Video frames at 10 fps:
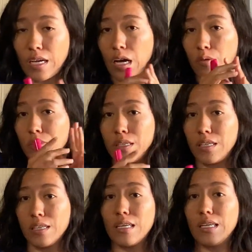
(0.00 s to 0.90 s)
how
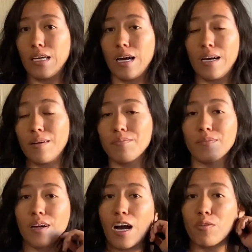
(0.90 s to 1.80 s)

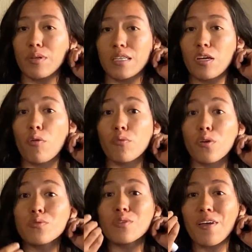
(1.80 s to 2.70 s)
many of
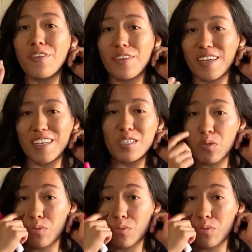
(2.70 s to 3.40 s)
those things